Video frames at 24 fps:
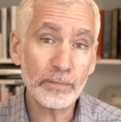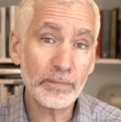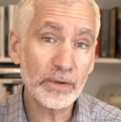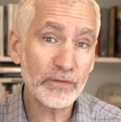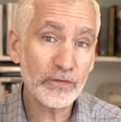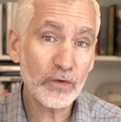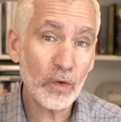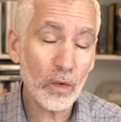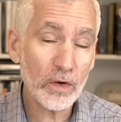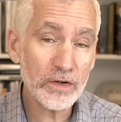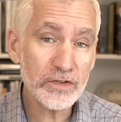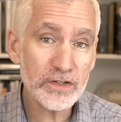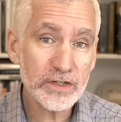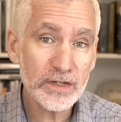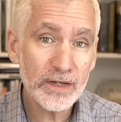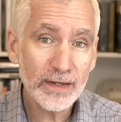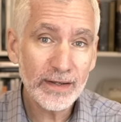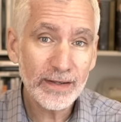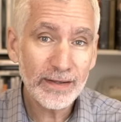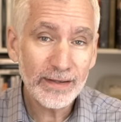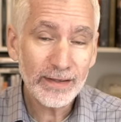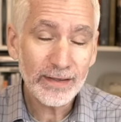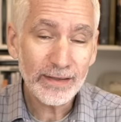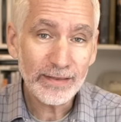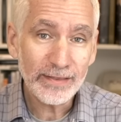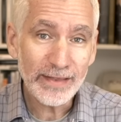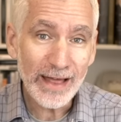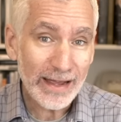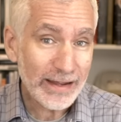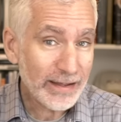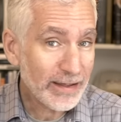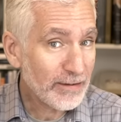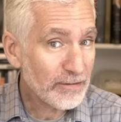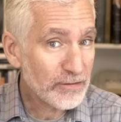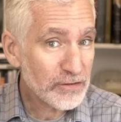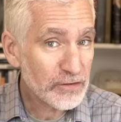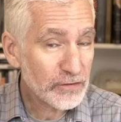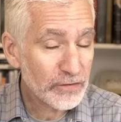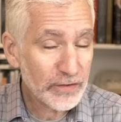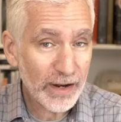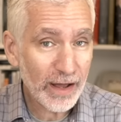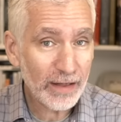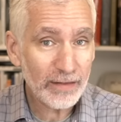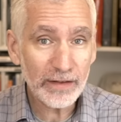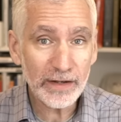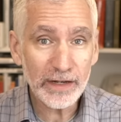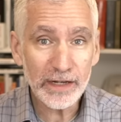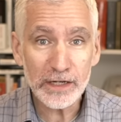But of course, that gives
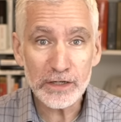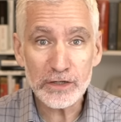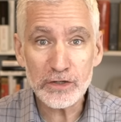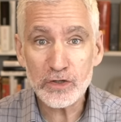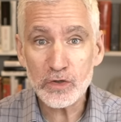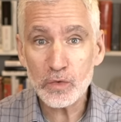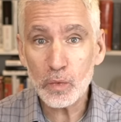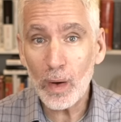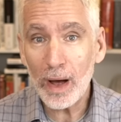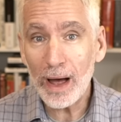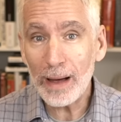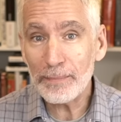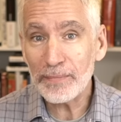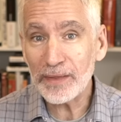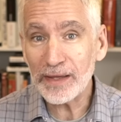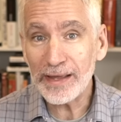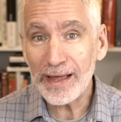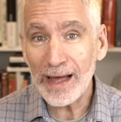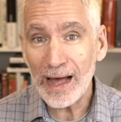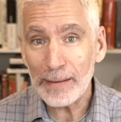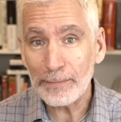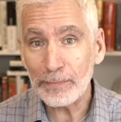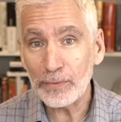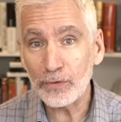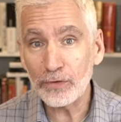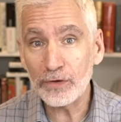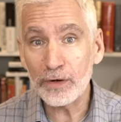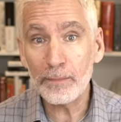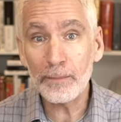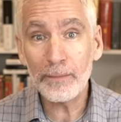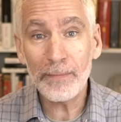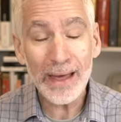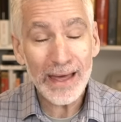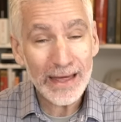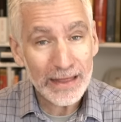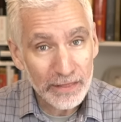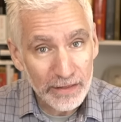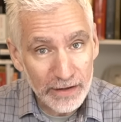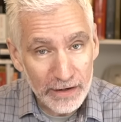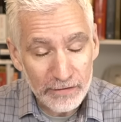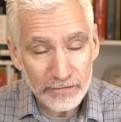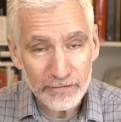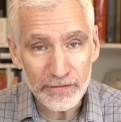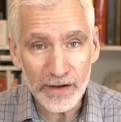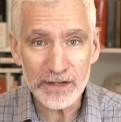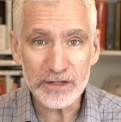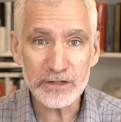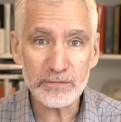Fidelity and Schwab the capital to make the
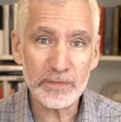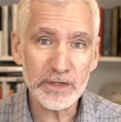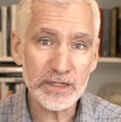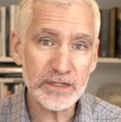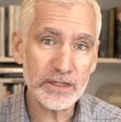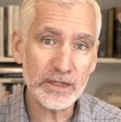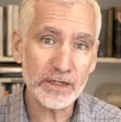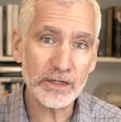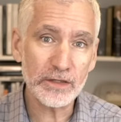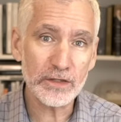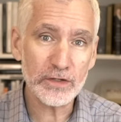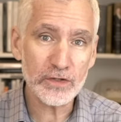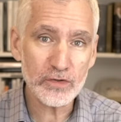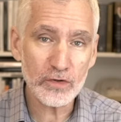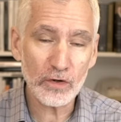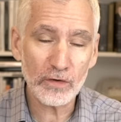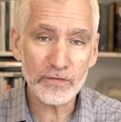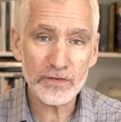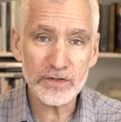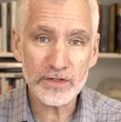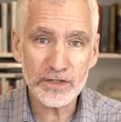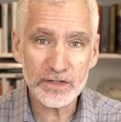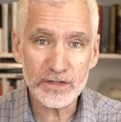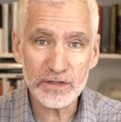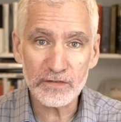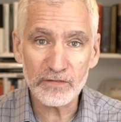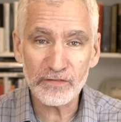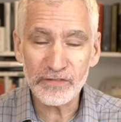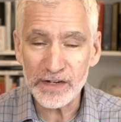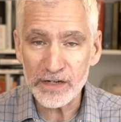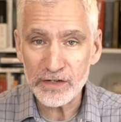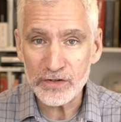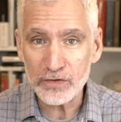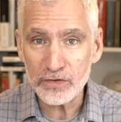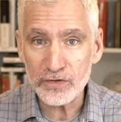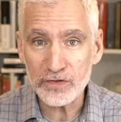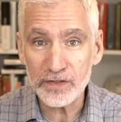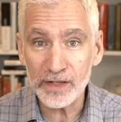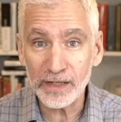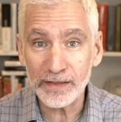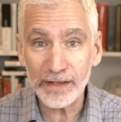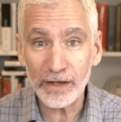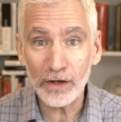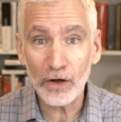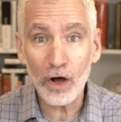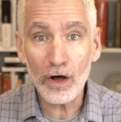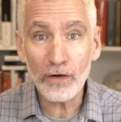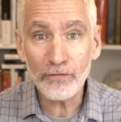investments into the services and features that
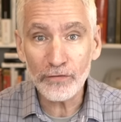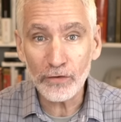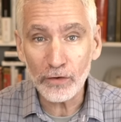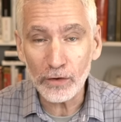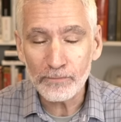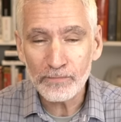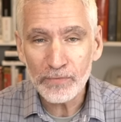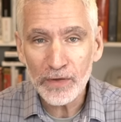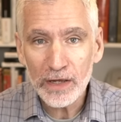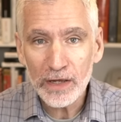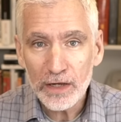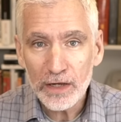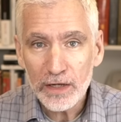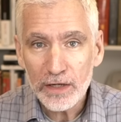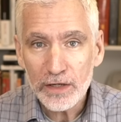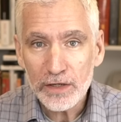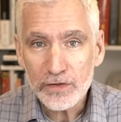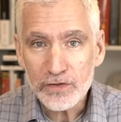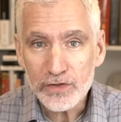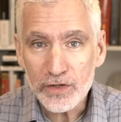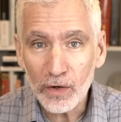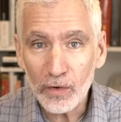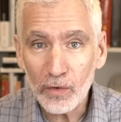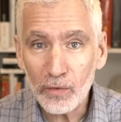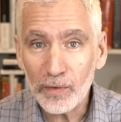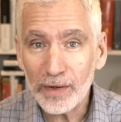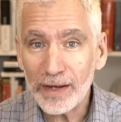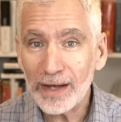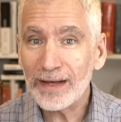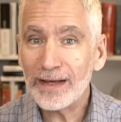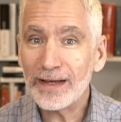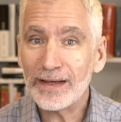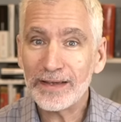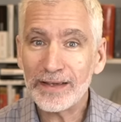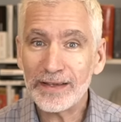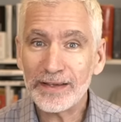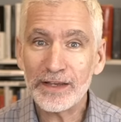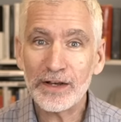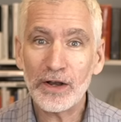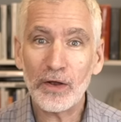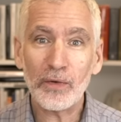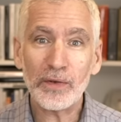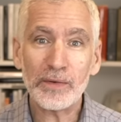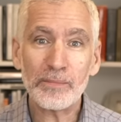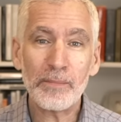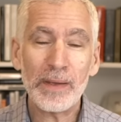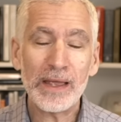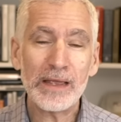they offer. So, you know,
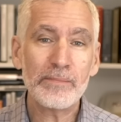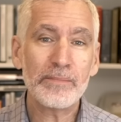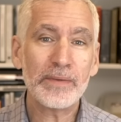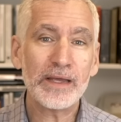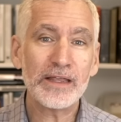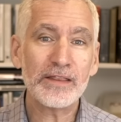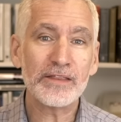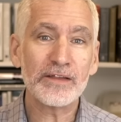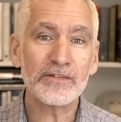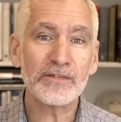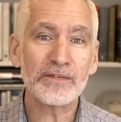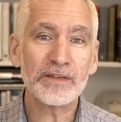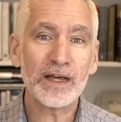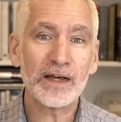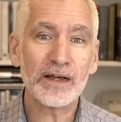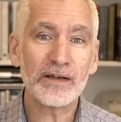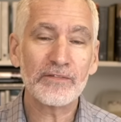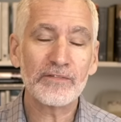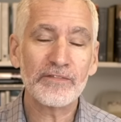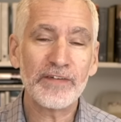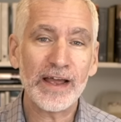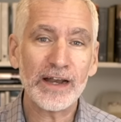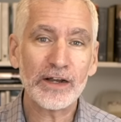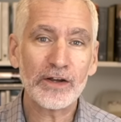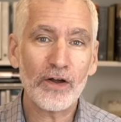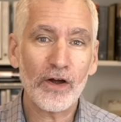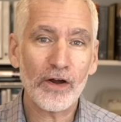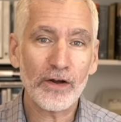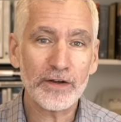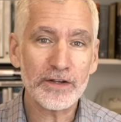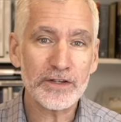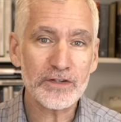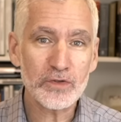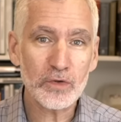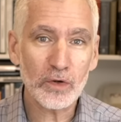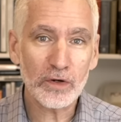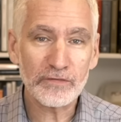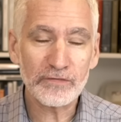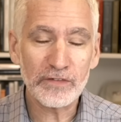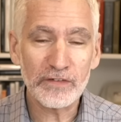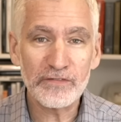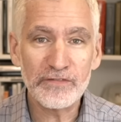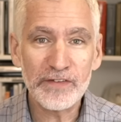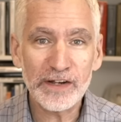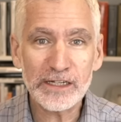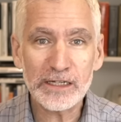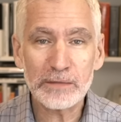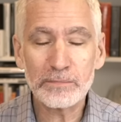it may be that Vanguard is sort of a
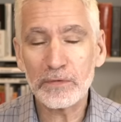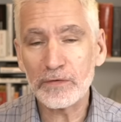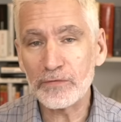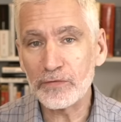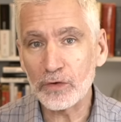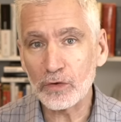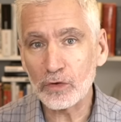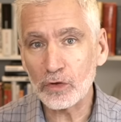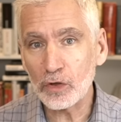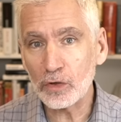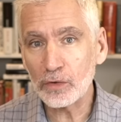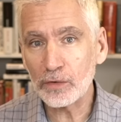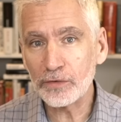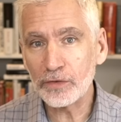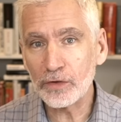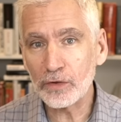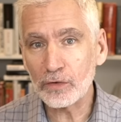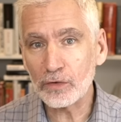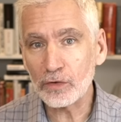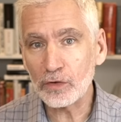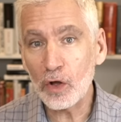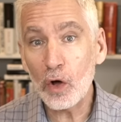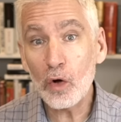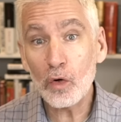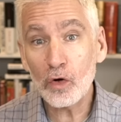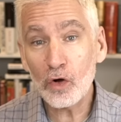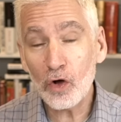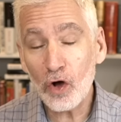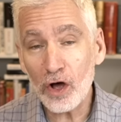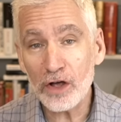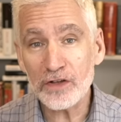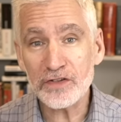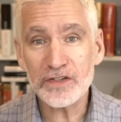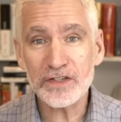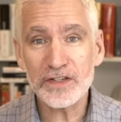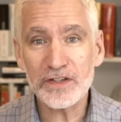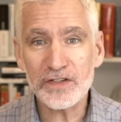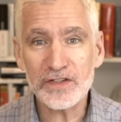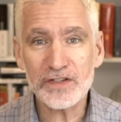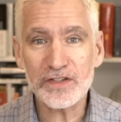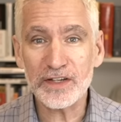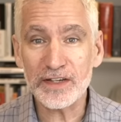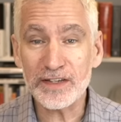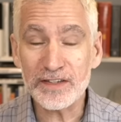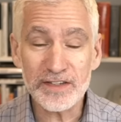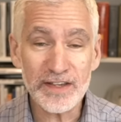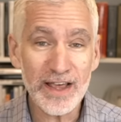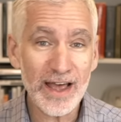victim of their low-cost
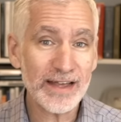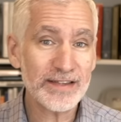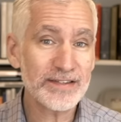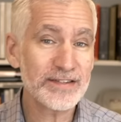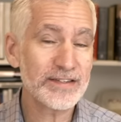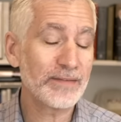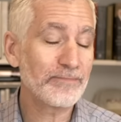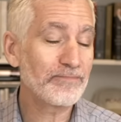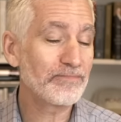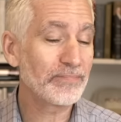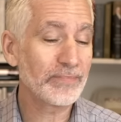success.